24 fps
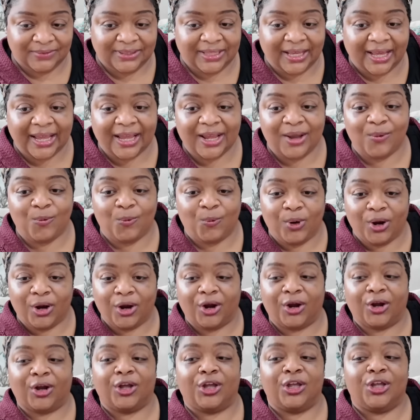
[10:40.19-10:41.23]
They
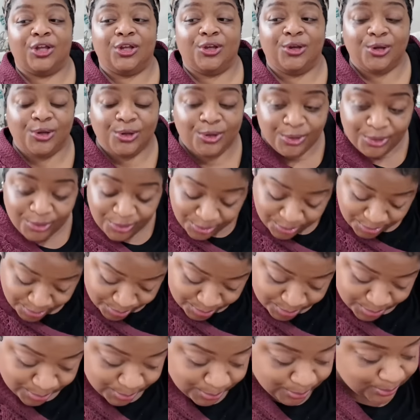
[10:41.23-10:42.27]
were
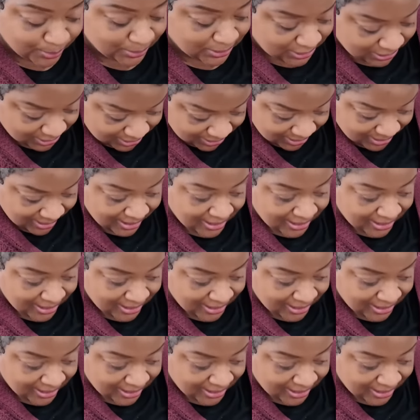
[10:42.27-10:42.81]
huge.